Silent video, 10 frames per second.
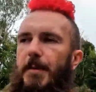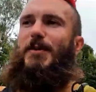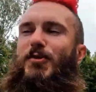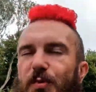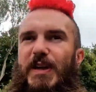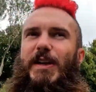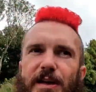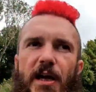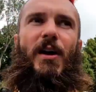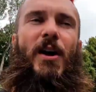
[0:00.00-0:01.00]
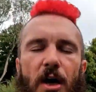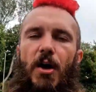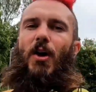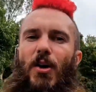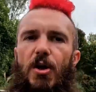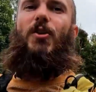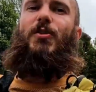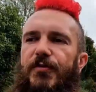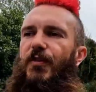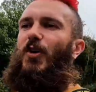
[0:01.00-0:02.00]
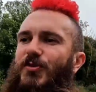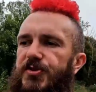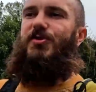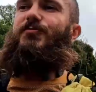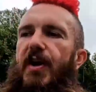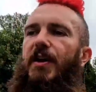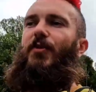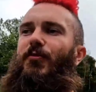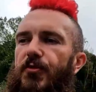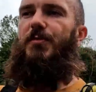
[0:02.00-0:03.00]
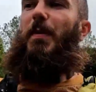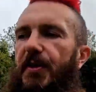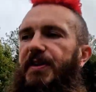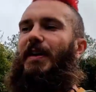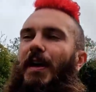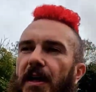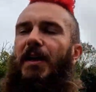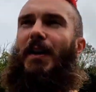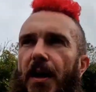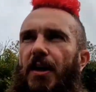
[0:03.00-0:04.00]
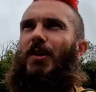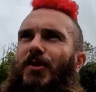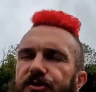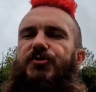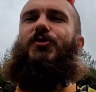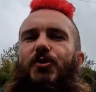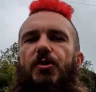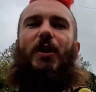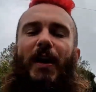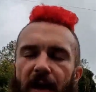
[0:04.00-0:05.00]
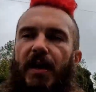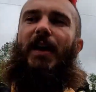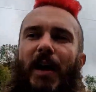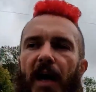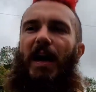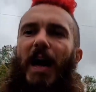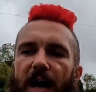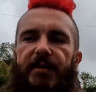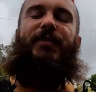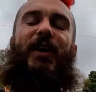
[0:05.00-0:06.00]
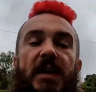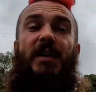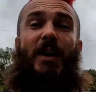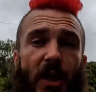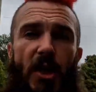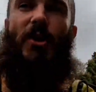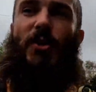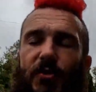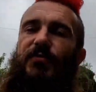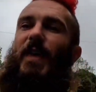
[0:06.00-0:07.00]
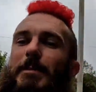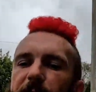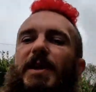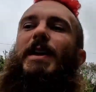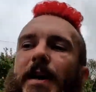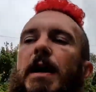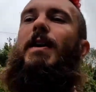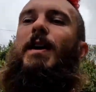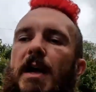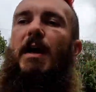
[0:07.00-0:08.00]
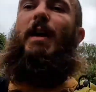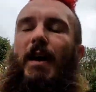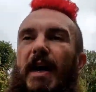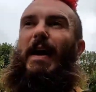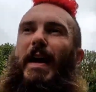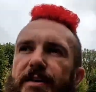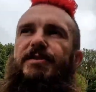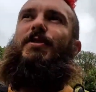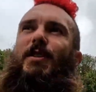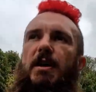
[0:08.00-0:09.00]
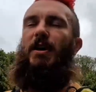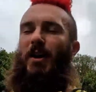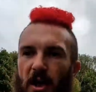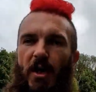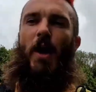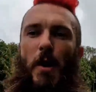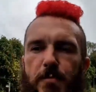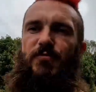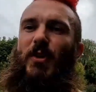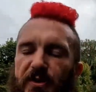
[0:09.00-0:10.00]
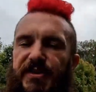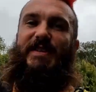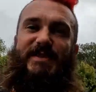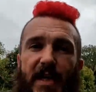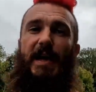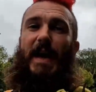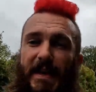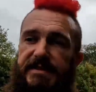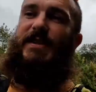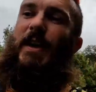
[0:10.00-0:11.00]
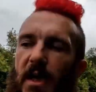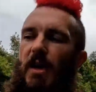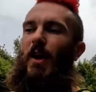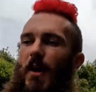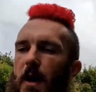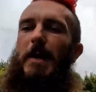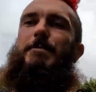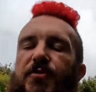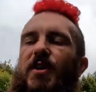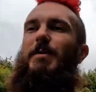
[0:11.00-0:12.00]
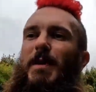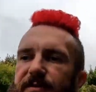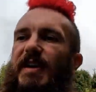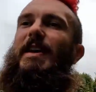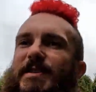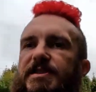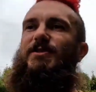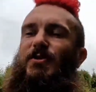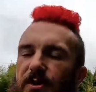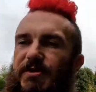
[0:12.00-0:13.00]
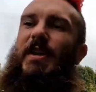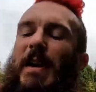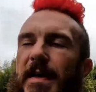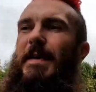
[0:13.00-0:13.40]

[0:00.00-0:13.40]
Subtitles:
because we need a lot of oxygen running through the body to have good fat burning and to process that as our primary energy source.